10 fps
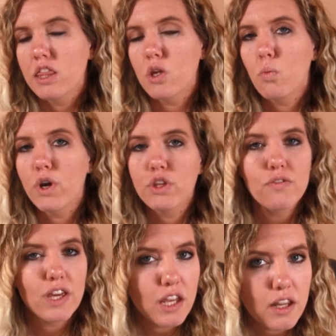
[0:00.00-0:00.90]
then what
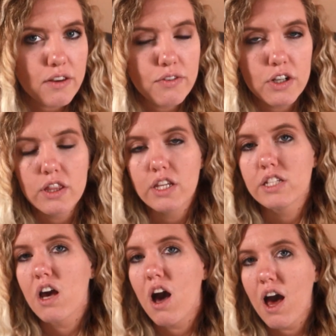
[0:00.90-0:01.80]
you've
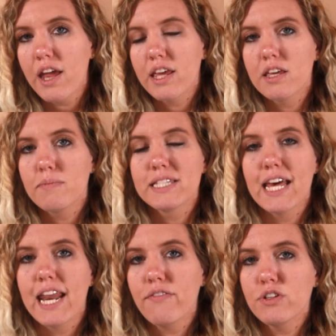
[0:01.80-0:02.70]
inadvertently taught him is
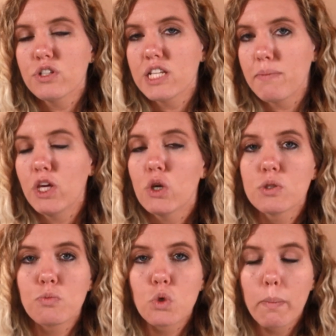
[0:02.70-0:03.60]
that every single time he
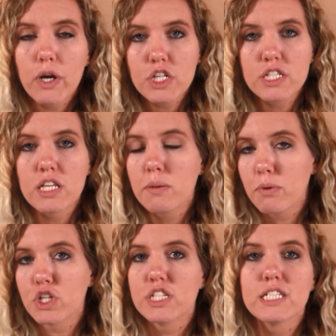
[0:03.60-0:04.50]
goes up to a person, the
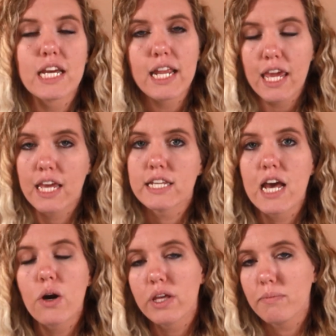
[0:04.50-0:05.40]
person's going to hand
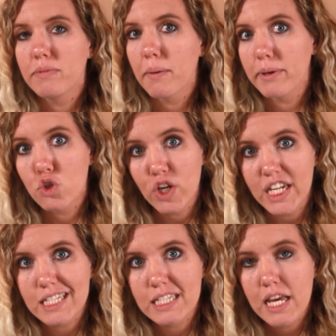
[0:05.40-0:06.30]
out him yummy
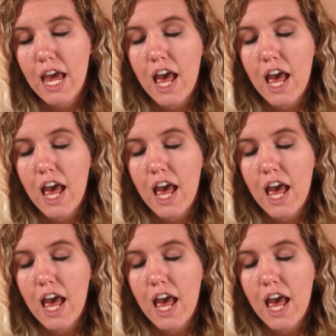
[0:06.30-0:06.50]
treats.